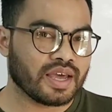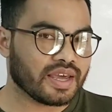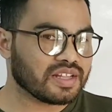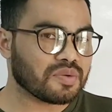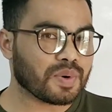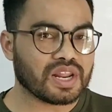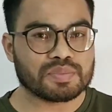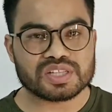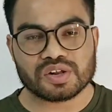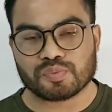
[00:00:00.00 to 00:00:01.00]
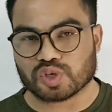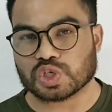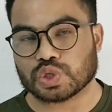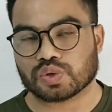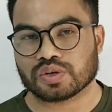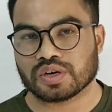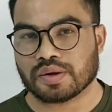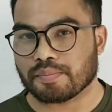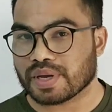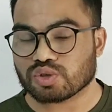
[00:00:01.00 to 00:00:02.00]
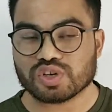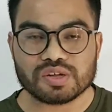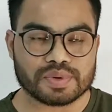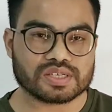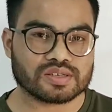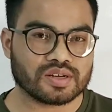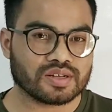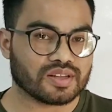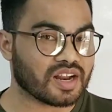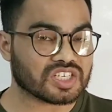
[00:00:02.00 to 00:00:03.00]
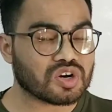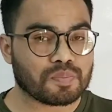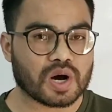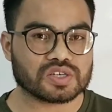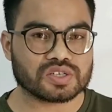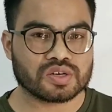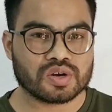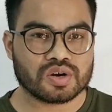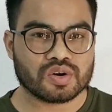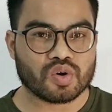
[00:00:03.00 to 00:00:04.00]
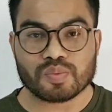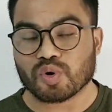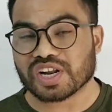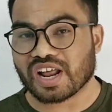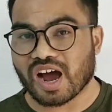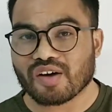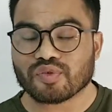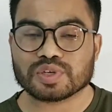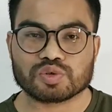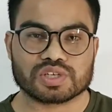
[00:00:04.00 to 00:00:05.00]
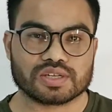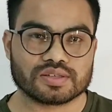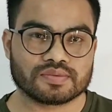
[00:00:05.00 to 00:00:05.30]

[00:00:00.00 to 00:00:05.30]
In the parliamentary procedure, majority means the larger part or more than half of the total.